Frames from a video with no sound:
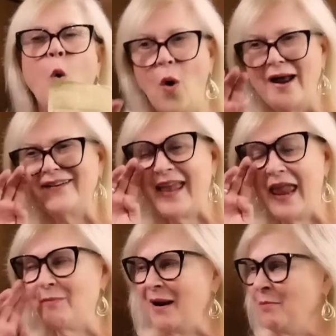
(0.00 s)
One
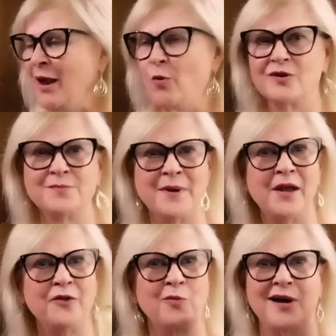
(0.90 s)
came and I'm like, where's my
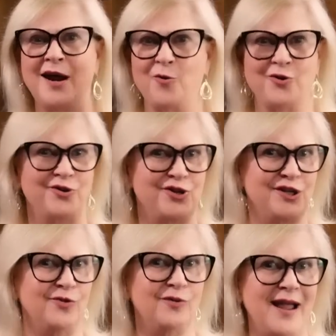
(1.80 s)
other one? I ordered
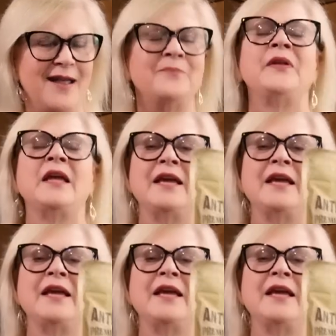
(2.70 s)
two, right?